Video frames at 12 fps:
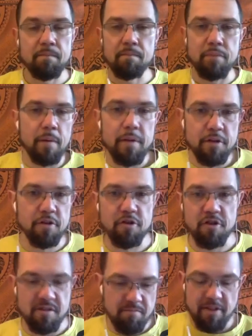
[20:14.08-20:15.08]
probably should
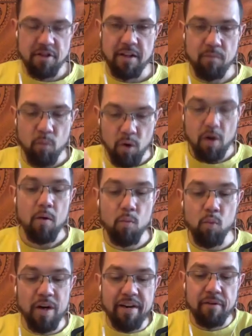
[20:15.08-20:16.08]
just mention it. Wh-
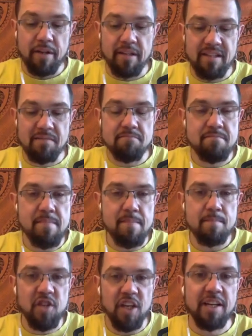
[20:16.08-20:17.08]
whatever, it
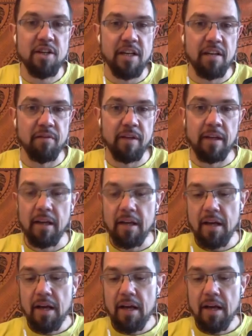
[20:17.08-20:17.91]
doesn't change anything.